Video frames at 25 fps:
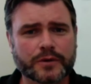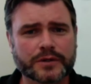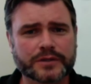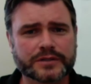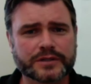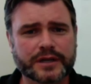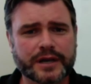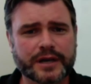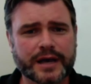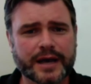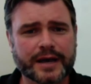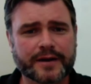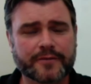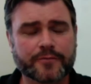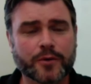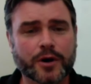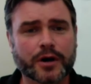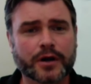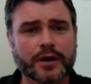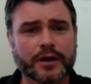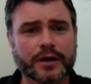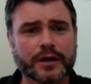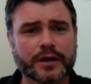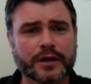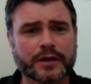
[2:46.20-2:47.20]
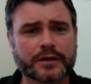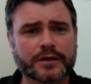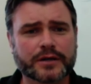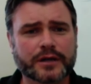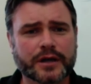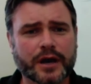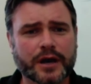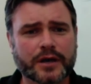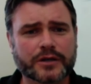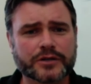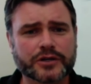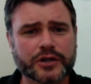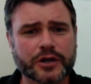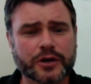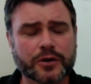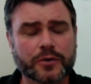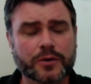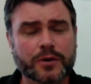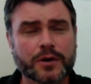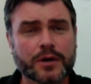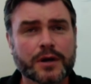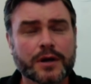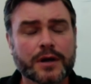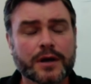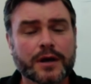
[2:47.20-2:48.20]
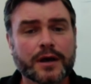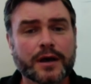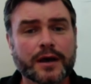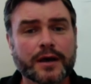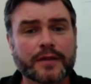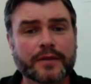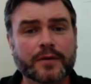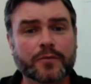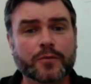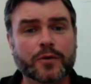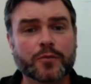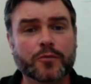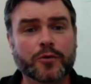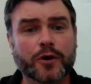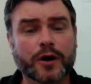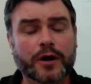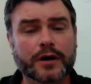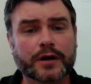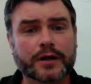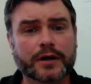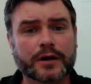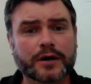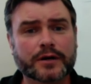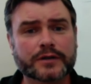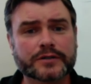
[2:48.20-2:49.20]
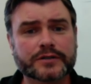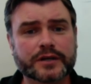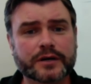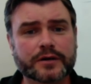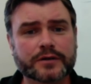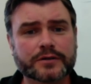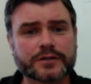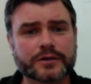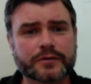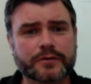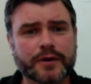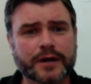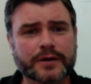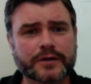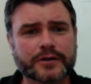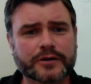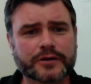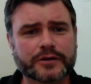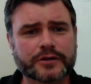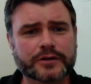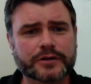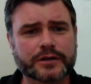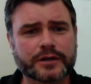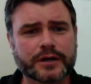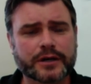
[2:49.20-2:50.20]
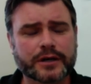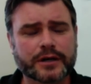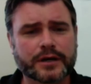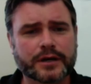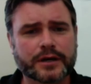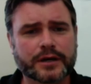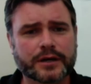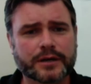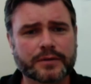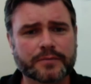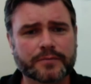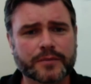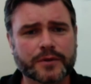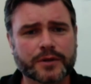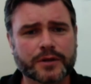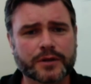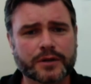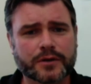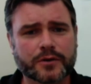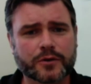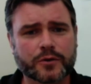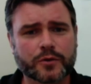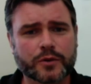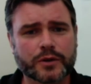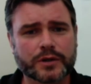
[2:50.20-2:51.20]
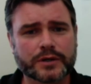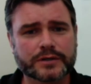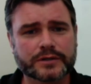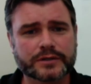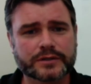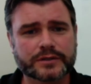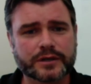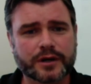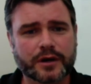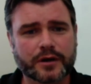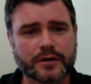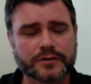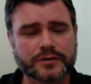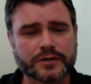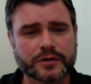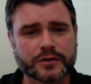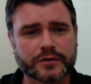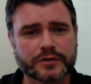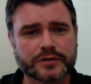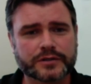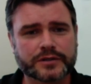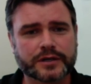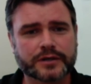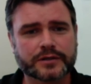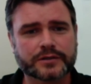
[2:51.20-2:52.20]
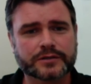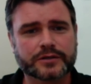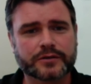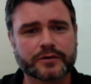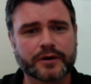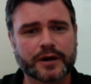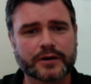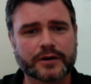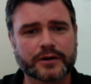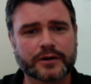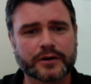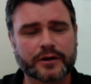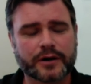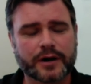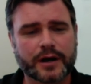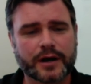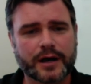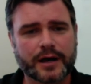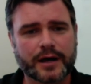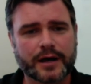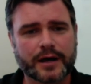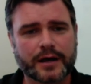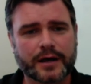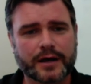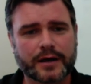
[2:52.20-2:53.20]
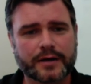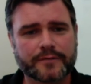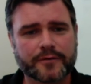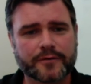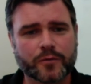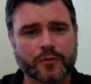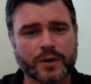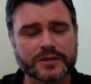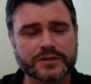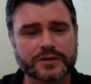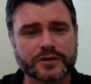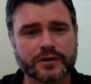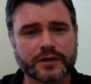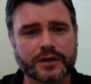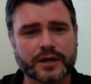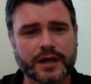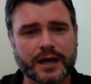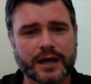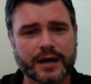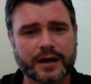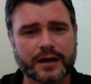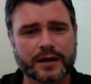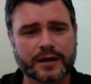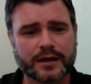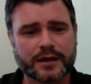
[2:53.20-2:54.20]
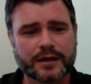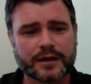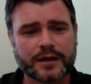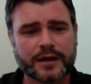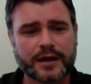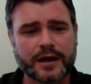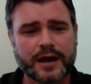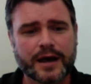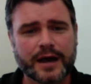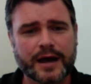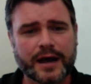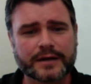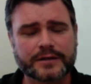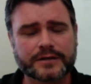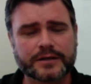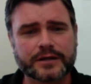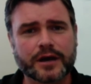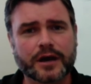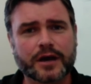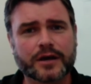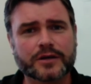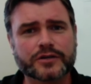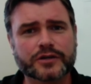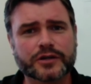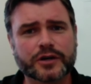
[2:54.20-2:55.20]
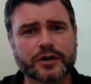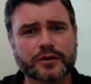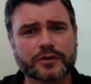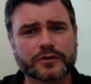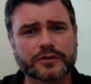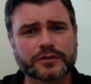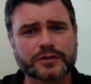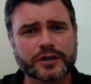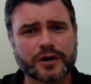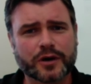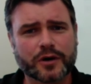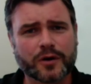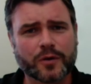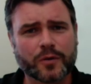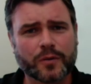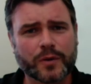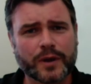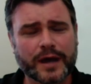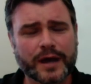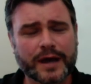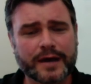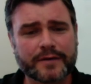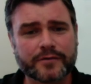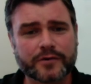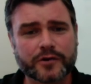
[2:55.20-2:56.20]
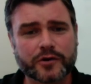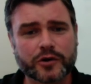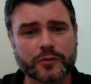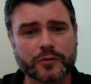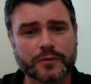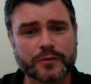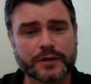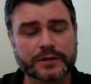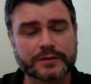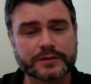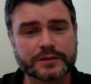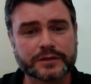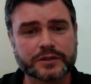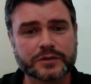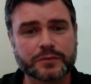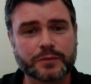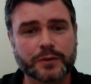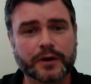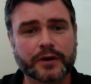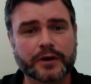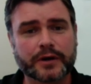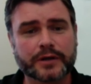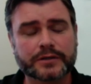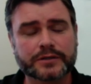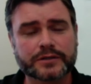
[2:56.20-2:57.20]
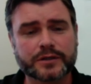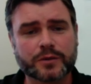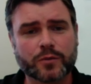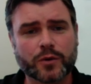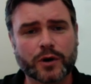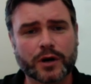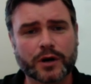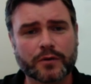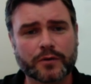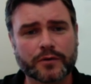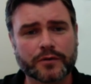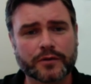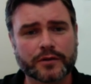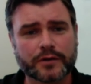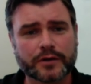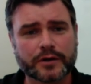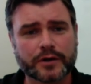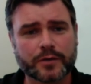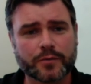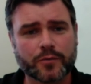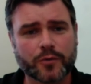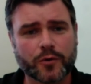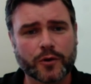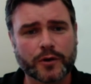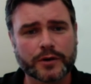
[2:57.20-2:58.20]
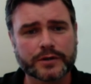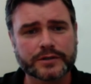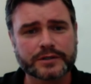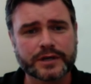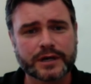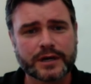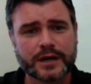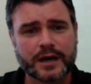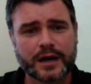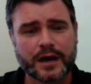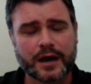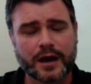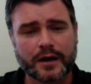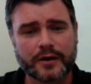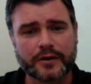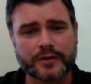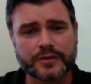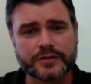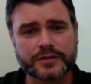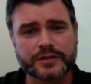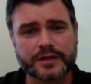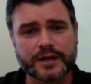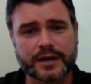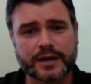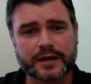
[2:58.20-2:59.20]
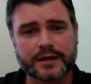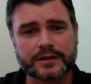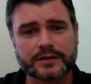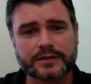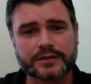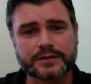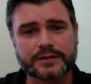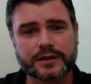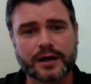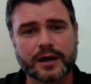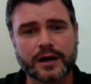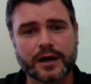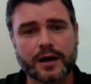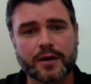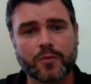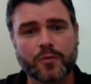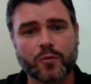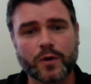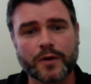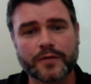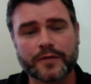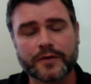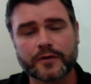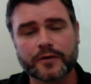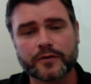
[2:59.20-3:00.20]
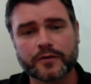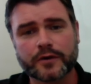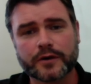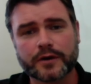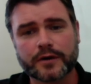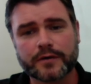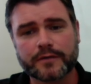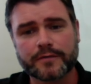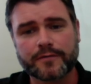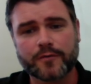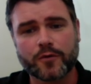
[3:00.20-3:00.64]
was the head of marketing at Diageo. And then we brought in our sales director, um, who was also the sales director uh, for Western Canada at Diageo. So we have a group that's experienced in working with the liquor boards, understand uh, what they're looking